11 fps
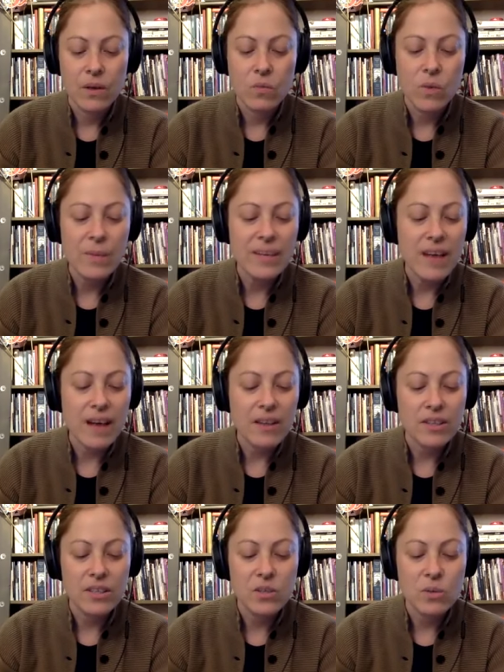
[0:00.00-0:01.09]
Women knocked
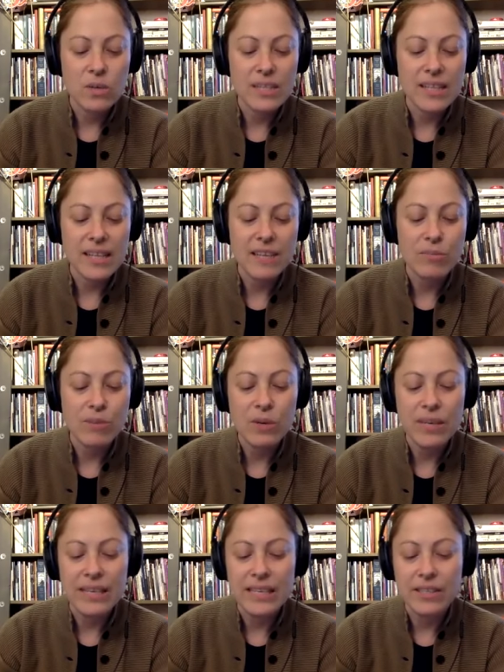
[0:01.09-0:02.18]
on the door selling
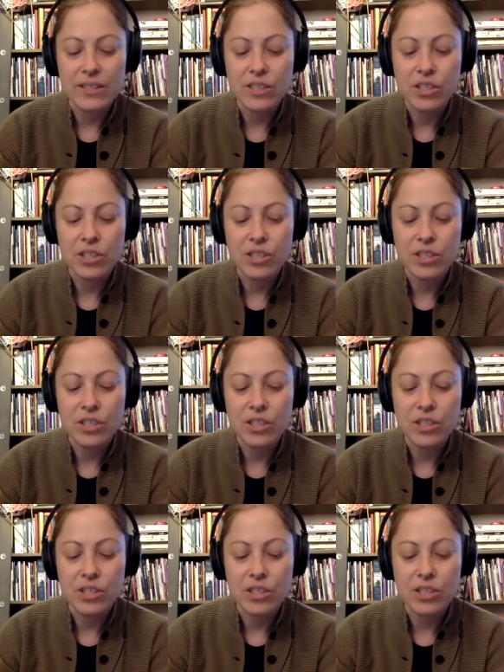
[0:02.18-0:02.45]
broken heeled